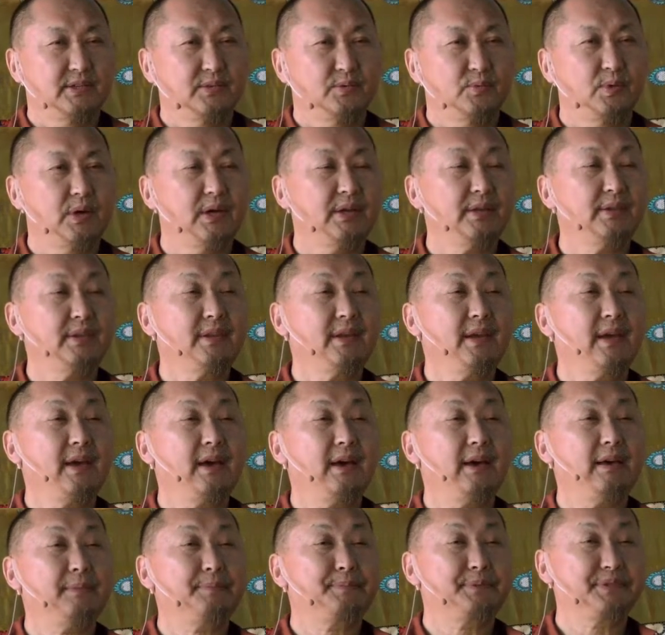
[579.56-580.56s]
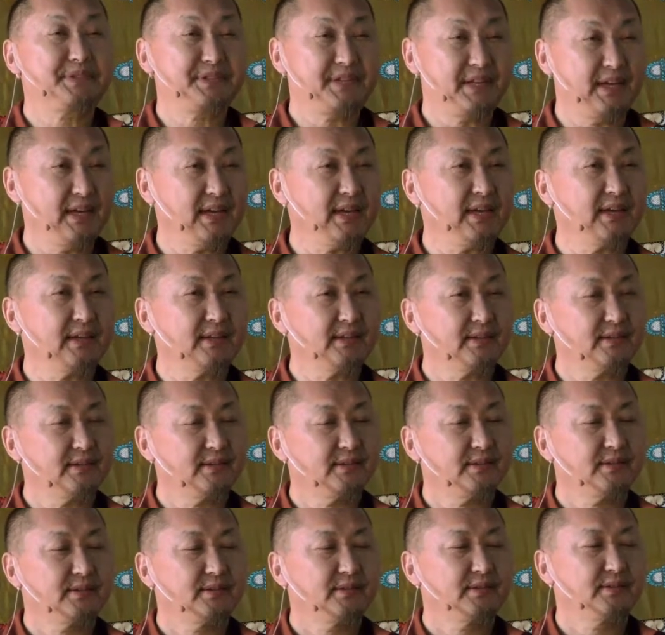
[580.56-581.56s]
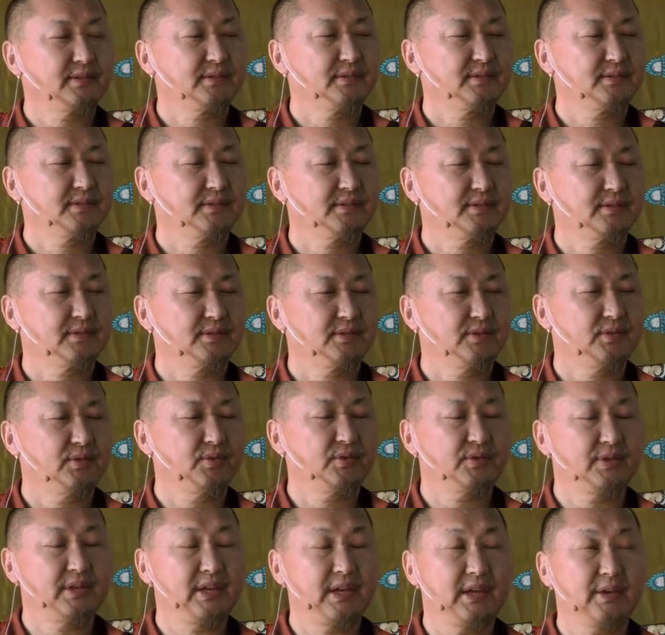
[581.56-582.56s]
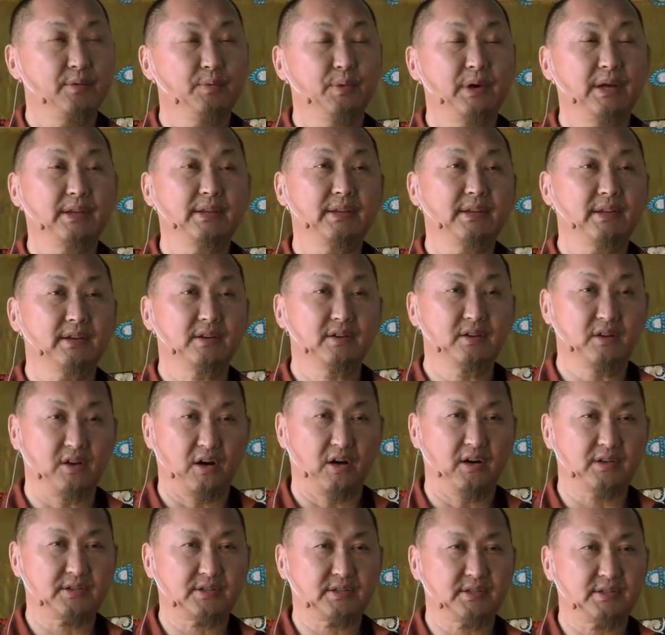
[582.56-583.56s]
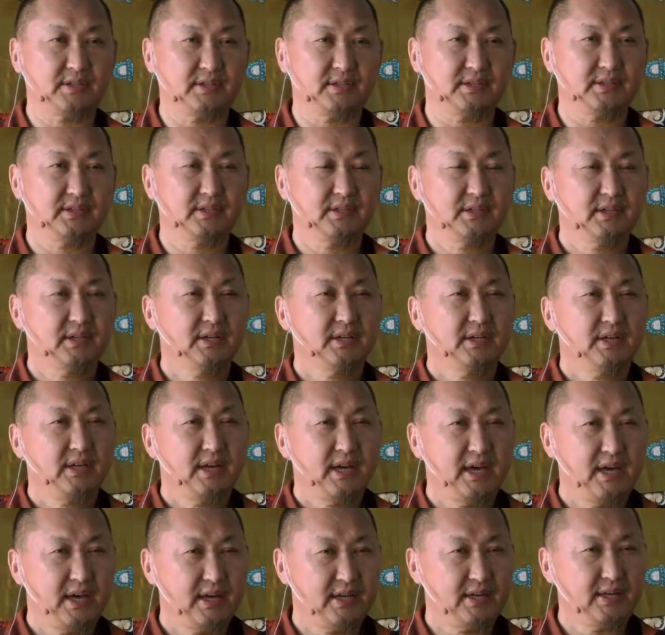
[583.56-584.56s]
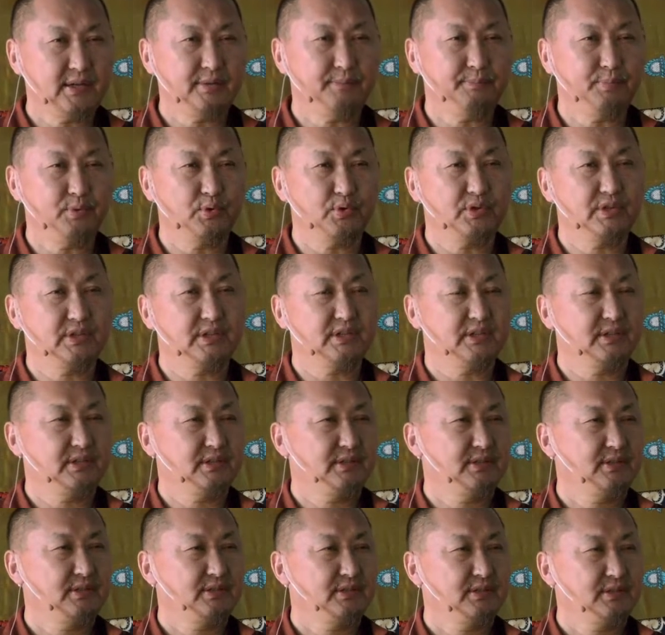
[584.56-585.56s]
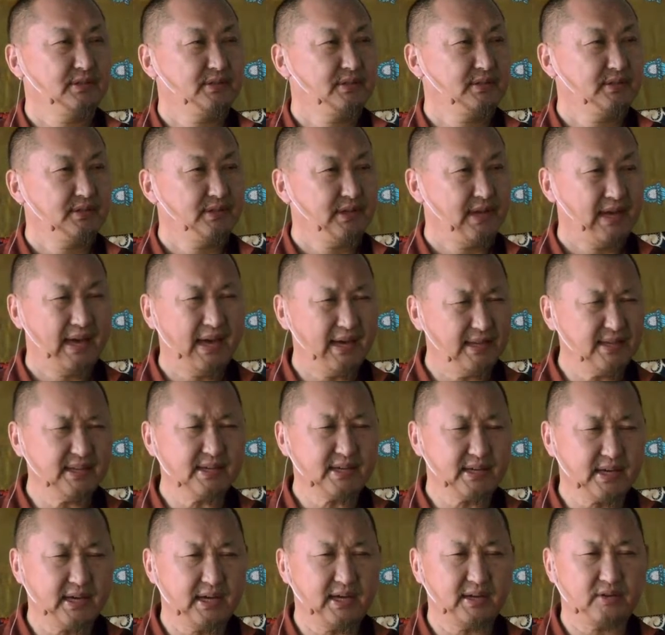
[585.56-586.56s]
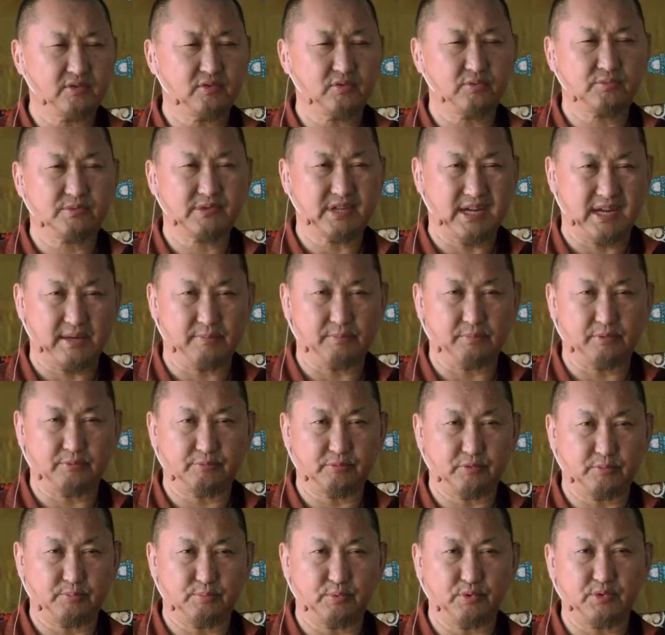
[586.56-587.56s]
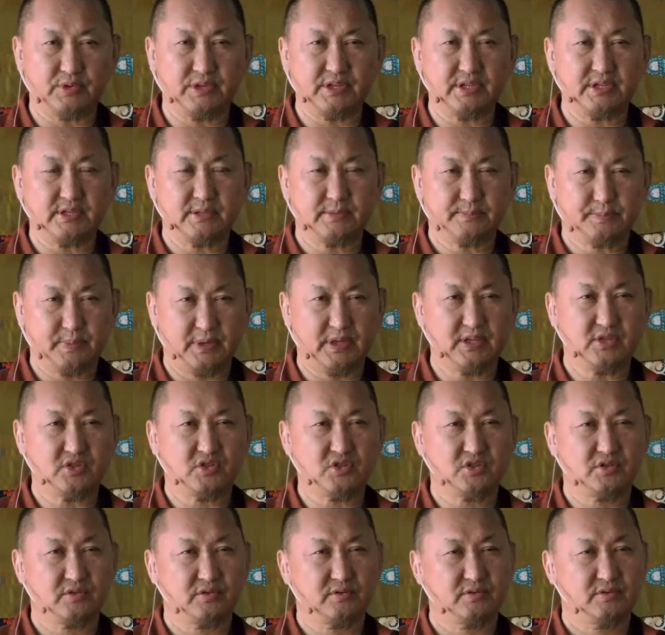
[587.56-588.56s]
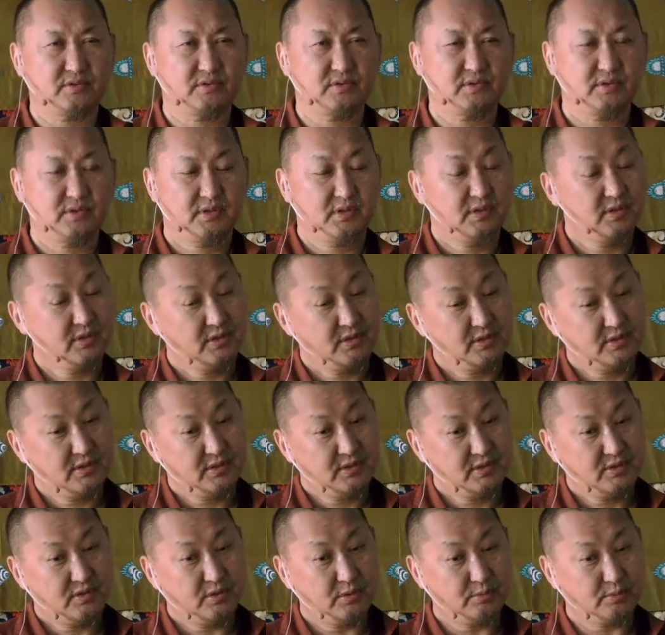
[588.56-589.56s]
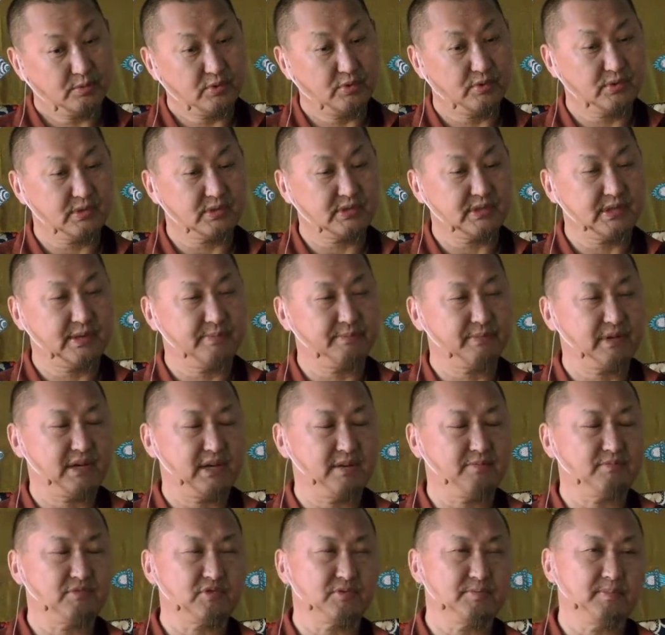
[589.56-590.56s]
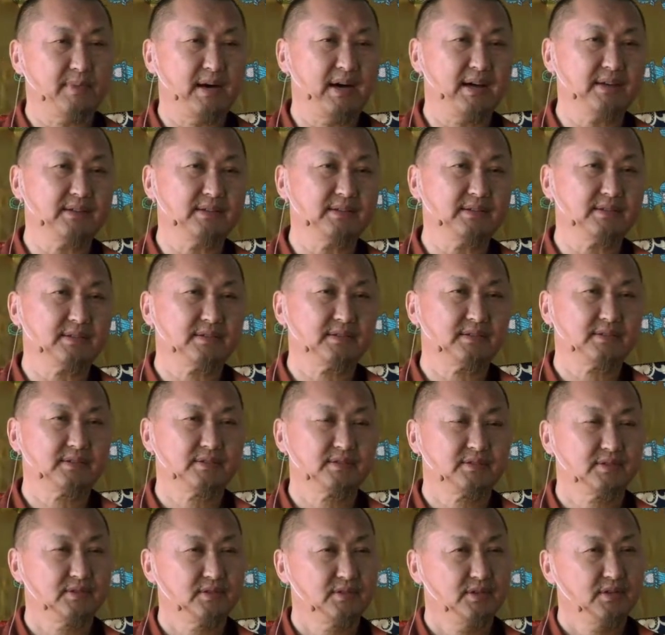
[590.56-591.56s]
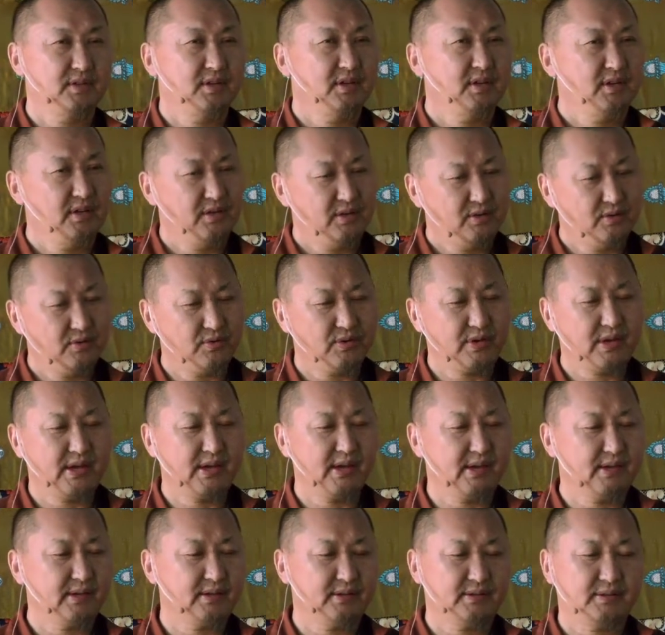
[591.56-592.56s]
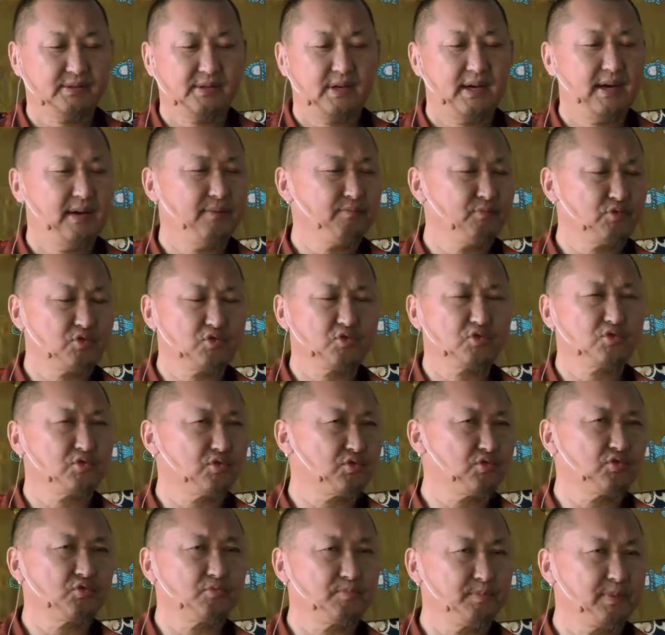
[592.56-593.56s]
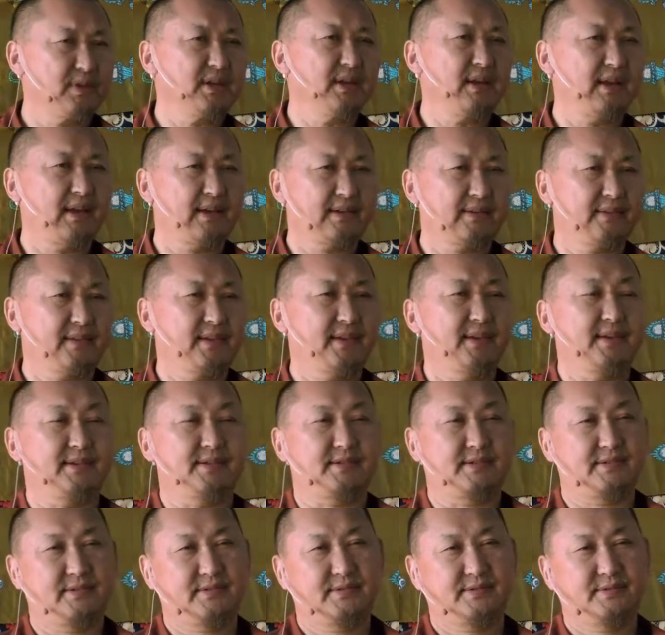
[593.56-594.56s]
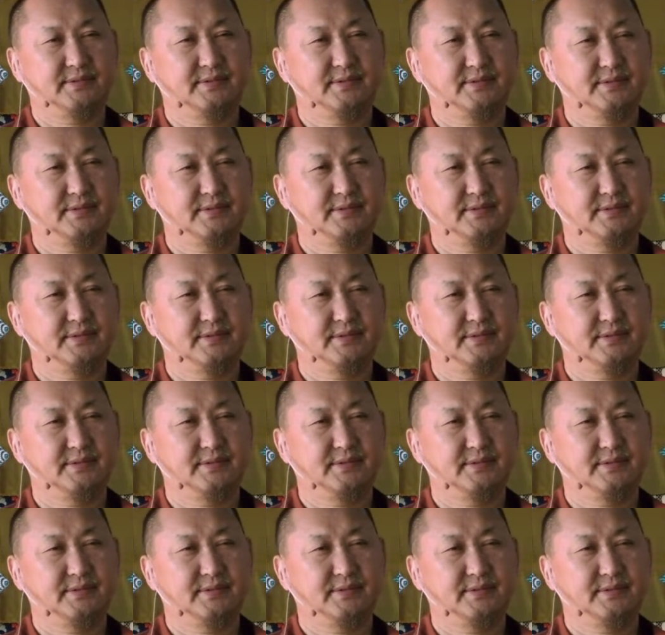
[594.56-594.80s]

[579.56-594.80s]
When they obtain, or when they got any body, any kind of type of the body, speech, of course sometimes mind, okay, I'm just to be like this.